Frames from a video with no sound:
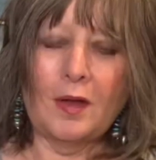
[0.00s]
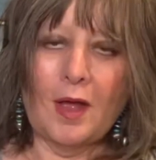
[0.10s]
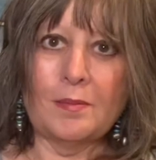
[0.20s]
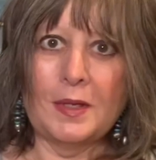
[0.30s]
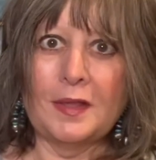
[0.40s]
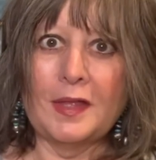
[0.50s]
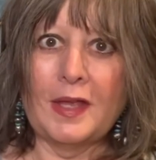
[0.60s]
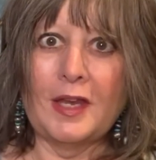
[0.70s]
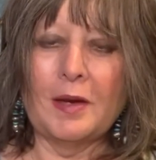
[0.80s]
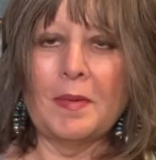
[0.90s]
got me
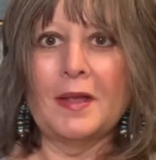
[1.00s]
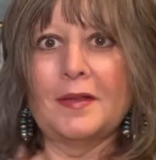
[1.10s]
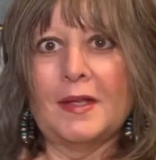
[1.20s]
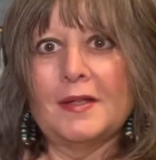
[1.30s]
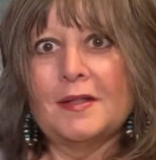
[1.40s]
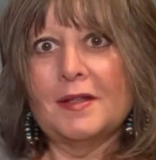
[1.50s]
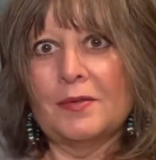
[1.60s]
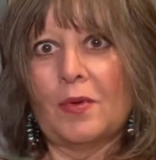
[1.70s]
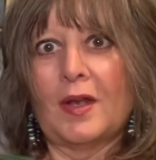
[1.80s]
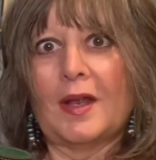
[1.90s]
thinking about this
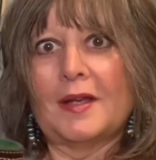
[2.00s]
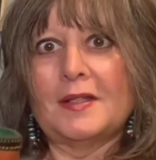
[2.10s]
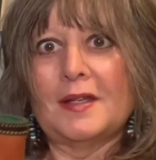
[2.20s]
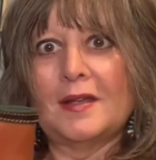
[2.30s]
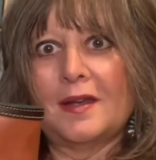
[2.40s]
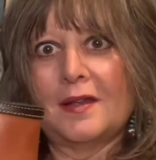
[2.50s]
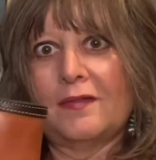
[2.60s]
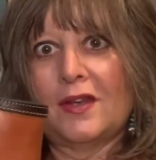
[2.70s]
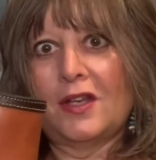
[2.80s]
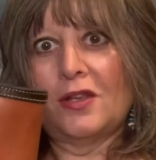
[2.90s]
is when I did the
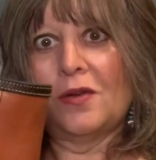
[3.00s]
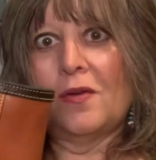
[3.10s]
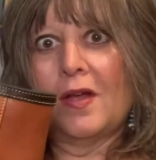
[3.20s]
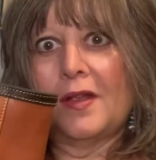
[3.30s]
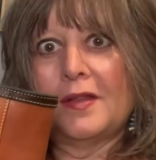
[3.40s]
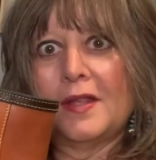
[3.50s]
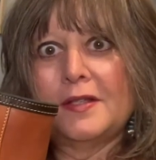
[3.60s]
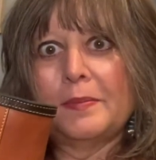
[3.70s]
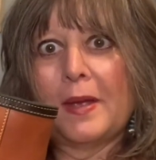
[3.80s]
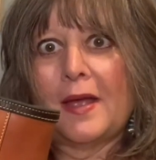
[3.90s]
video on
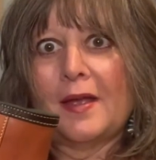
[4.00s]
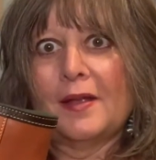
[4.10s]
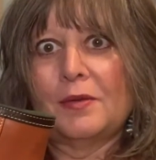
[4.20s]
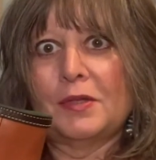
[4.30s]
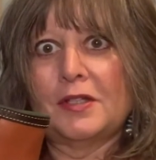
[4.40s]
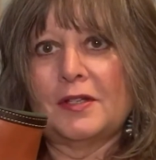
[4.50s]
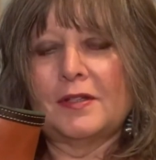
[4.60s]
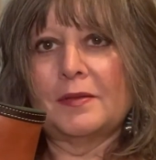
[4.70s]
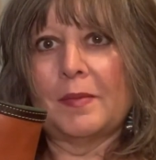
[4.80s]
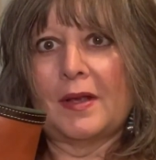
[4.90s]
this bag, which
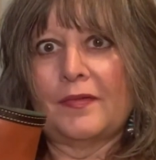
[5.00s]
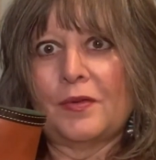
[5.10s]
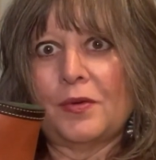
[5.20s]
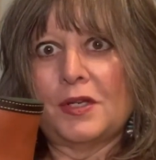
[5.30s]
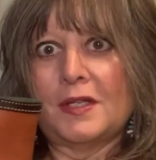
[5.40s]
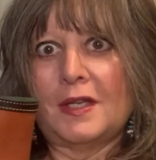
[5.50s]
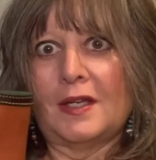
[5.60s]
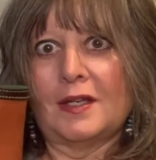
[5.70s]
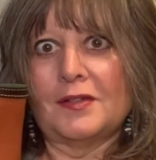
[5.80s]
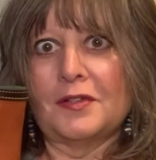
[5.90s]
is my
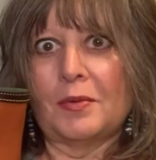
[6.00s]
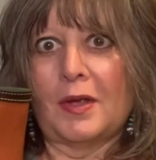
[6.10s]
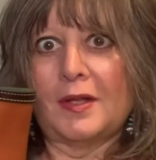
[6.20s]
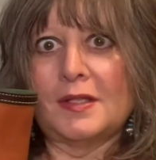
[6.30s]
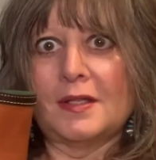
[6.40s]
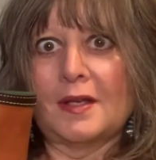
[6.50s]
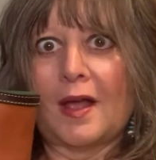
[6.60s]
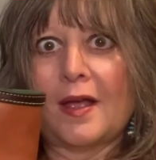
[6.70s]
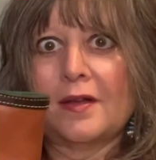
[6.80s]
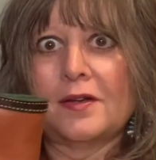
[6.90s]
Florentine and Suede
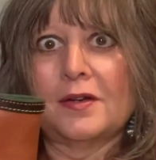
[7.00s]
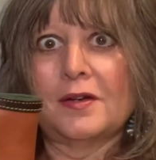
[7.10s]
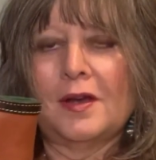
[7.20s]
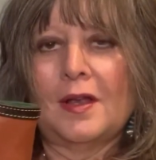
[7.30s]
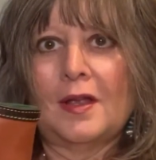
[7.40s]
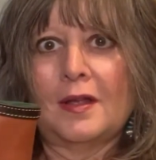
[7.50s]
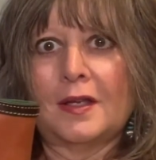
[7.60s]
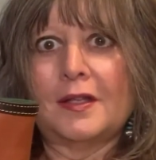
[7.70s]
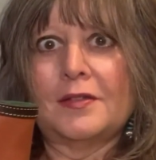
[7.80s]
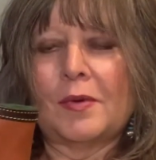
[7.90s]
Skylar,
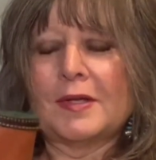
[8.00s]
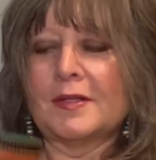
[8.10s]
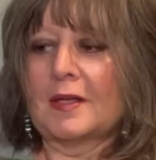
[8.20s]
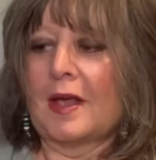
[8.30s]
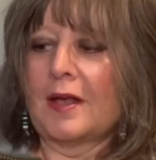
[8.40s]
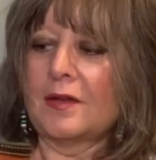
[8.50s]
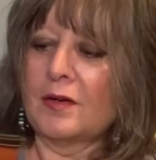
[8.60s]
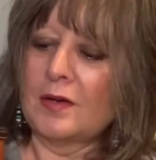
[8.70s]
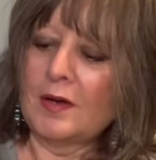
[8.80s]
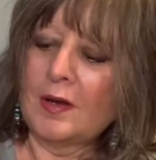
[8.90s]
East-West
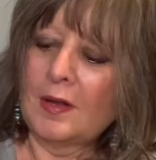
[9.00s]
Skylar.